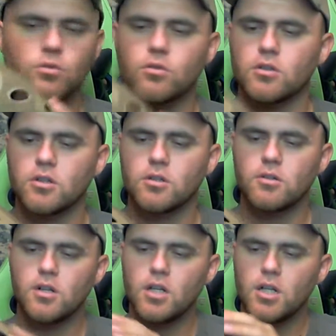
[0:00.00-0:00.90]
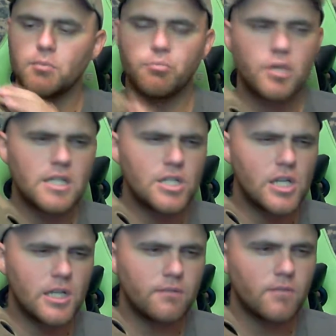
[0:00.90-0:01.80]
or a
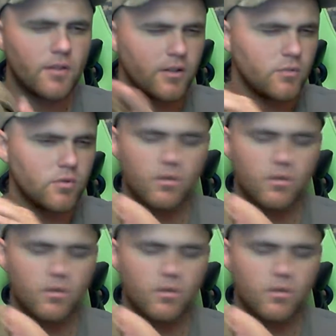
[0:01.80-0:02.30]
PJ, I think that's what it's